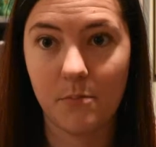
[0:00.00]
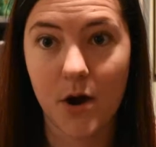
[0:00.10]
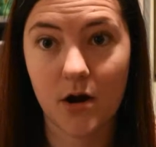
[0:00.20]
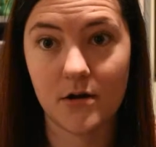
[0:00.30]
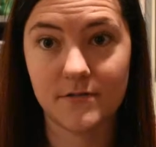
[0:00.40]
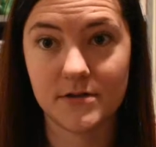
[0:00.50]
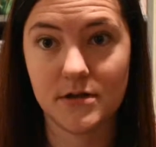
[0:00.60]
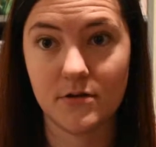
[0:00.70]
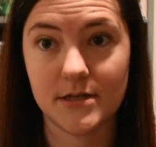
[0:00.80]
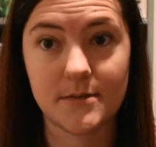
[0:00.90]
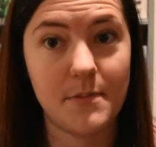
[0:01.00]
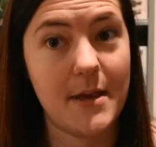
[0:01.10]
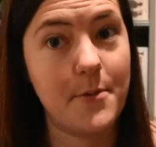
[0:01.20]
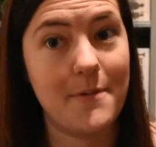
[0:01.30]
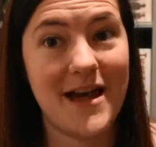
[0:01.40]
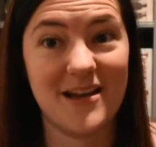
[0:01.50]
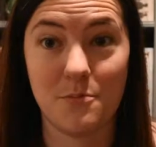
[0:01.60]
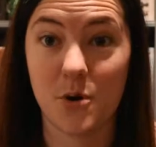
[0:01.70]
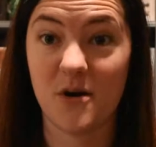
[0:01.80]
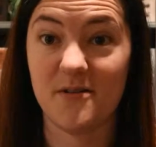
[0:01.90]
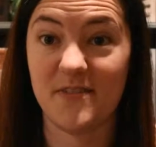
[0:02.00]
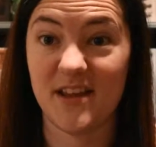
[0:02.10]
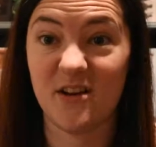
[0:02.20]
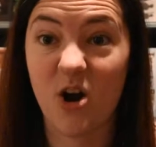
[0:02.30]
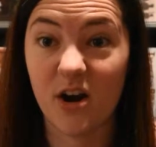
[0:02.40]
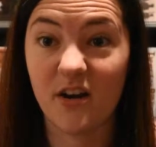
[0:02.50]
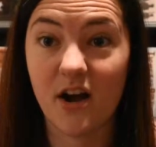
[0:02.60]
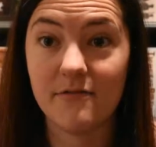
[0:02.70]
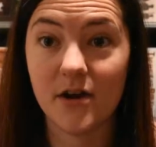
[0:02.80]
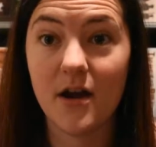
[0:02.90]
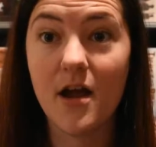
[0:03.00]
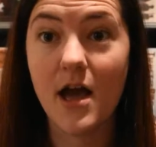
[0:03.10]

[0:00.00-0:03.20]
part of a series in paperback and part of it in hardcover.